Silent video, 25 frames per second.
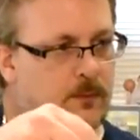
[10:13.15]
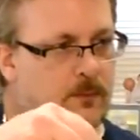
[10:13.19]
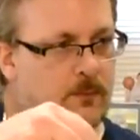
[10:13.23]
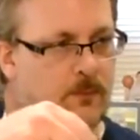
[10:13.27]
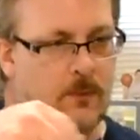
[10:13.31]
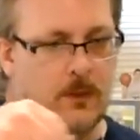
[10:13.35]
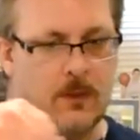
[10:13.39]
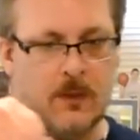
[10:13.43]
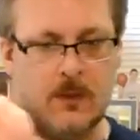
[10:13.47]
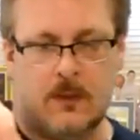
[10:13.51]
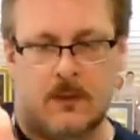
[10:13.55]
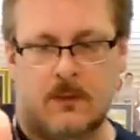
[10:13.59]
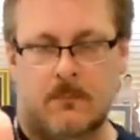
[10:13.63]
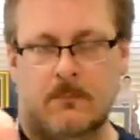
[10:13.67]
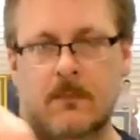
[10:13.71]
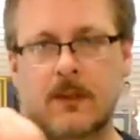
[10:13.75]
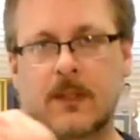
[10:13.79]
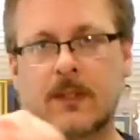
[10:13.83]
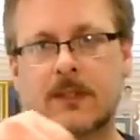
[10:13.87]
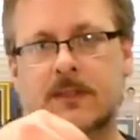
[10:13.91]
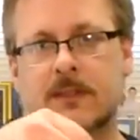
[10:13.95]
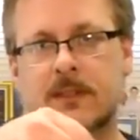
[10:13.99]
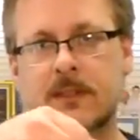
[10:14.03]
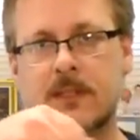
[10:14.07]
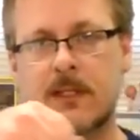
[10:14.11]
We're going to
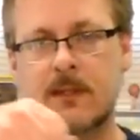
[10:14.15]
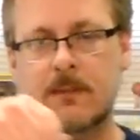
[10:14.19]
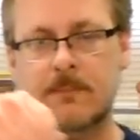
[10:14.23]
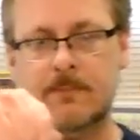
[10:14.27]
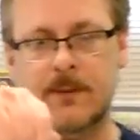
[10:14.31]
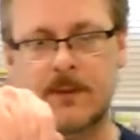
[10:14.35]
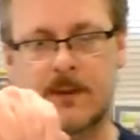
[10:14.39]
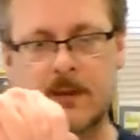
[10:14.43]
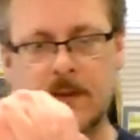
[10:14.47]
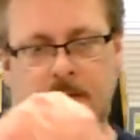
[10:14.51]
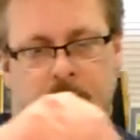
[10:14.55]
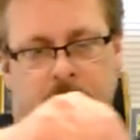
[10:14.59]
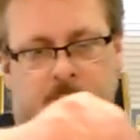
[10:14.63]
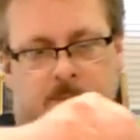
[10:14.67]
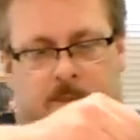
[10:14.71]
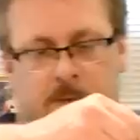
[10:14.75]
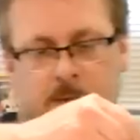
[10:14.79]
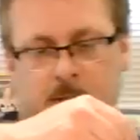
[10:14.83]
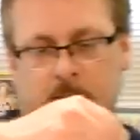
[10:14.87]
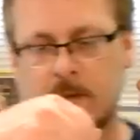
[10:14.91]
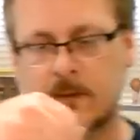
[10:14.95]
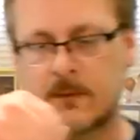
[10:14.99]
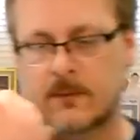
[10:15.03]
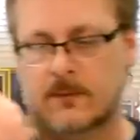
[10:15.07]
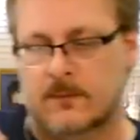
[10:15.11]
mix it up here
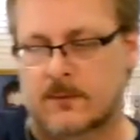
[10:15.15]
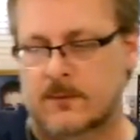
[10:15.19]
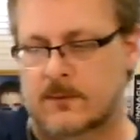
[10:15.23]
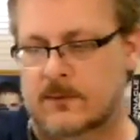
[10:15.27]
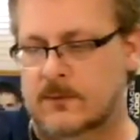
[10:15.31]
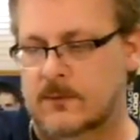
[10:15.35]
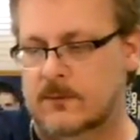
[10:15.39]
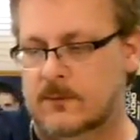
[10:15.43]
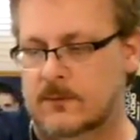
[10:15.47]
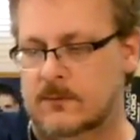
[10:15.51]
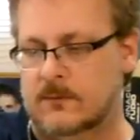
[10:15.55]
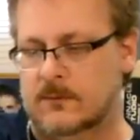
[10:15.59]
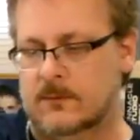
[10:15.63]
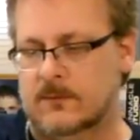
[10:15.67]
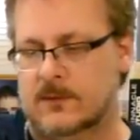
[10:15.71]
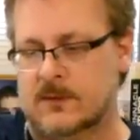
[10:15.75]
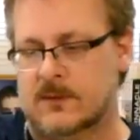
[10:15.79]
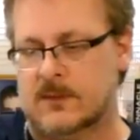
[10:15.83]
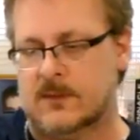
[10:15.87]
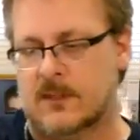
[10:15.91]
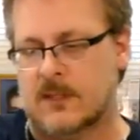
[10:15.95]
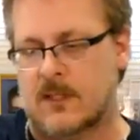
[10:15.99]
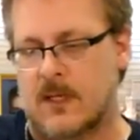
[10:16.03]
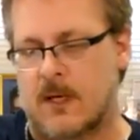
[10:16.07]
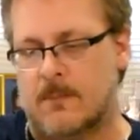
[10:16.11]
for
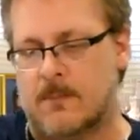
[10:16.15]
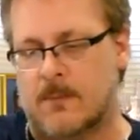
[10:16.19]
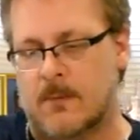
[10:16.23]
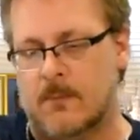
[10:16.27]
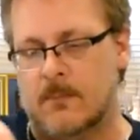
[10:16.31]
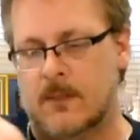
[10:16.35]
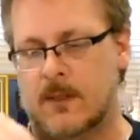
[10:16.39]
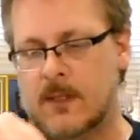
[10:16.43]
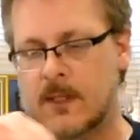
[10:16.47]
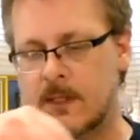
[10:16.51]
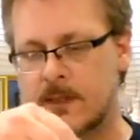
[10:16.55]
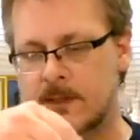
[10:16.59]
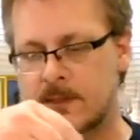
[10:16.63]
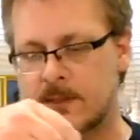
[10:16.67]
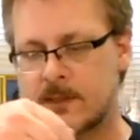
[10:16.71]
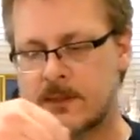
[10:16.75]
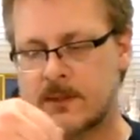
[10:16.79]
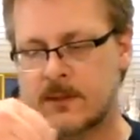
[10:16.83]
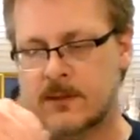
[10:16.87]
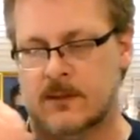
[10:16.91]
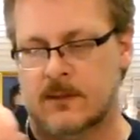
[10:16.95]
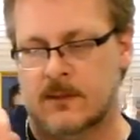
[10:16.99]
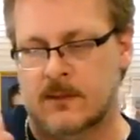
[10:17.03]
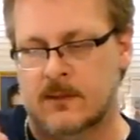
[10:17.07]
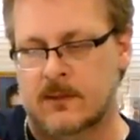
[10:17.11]
just a couple
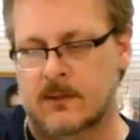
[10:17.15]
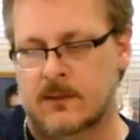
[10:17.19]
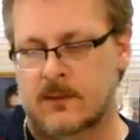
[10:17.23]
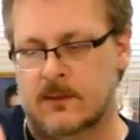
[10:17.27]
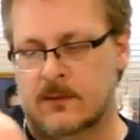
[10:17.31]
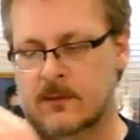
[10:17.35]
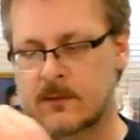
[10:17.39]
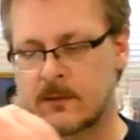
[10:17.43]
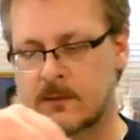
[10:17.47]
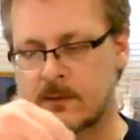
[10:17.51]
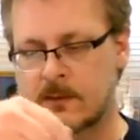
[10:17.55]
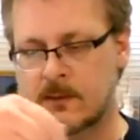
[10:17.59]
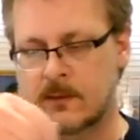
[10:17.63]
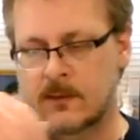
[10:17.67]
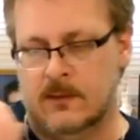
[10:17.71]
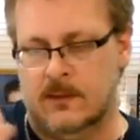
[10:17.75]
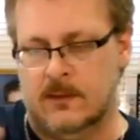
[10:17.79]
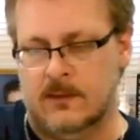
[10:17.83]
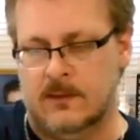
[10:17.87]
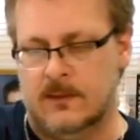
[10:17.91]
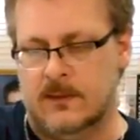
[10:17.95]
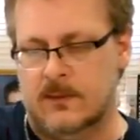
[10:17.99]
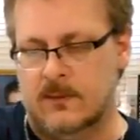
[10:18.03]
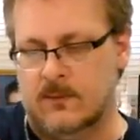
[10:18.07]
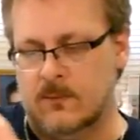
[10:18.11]
minutes,
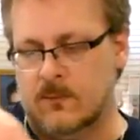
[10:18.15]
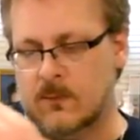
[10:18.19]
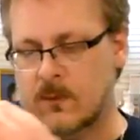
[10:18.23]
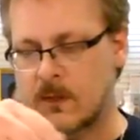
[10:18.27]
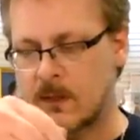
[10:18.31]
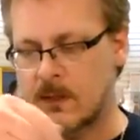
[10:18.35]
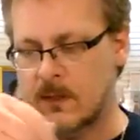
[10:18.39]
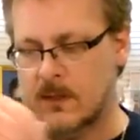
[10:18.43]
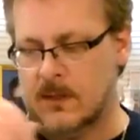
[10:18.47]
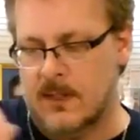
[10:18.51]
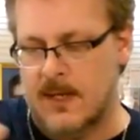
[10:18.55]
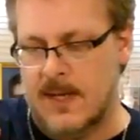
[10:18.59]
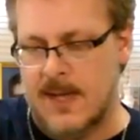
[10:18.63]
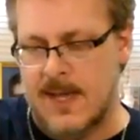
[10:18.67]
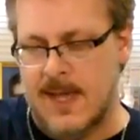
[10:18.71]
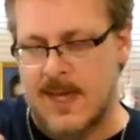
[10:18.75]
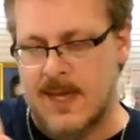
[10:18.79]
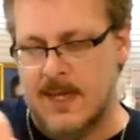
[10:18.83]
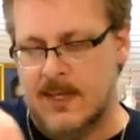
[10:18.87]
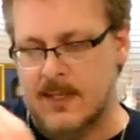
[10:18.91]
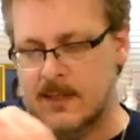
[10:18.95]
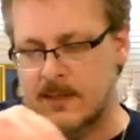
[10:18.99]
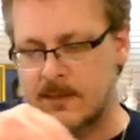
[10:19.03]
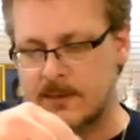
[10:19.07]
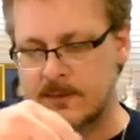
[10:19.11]
and then we're going to
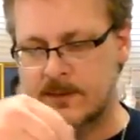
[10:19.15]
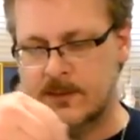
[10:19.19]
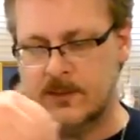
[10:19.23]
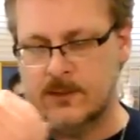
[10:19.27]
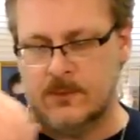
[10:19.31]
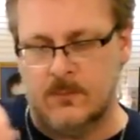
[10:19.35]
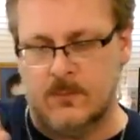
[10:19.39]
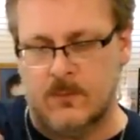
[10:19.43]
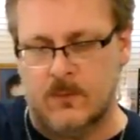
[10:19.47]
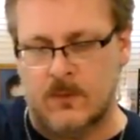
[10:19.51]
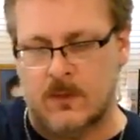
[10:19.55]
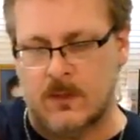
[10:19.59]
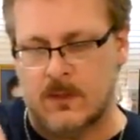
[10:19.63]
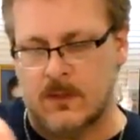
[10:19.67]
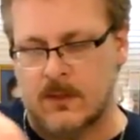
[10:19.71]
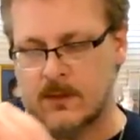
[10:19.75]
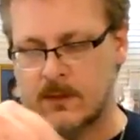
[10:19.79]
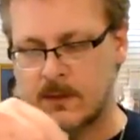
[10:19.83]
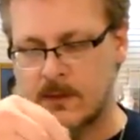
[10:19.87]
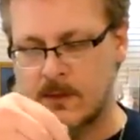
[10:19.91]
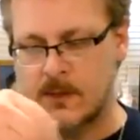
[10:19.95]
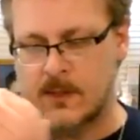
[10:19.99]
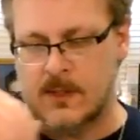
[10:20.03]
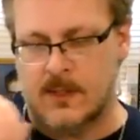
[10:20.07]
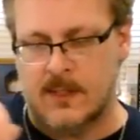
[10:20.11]
add in 2 more
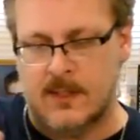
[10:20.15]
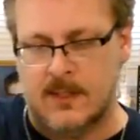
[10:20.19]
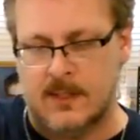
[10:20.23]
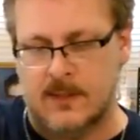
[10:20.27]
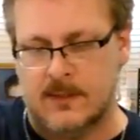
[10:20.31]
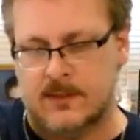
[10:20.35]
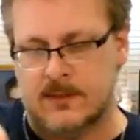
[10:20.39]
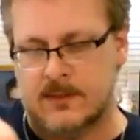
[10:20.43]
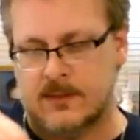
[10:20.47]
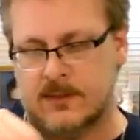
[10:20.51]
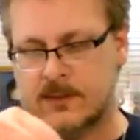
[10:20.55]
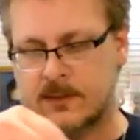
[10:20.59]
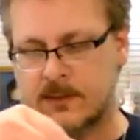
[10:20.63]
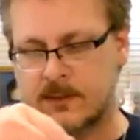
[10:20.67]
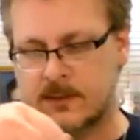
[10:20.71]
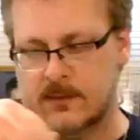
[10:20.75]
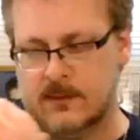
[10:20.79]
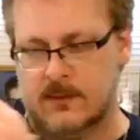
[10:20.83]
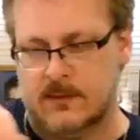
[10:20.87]
ingredients,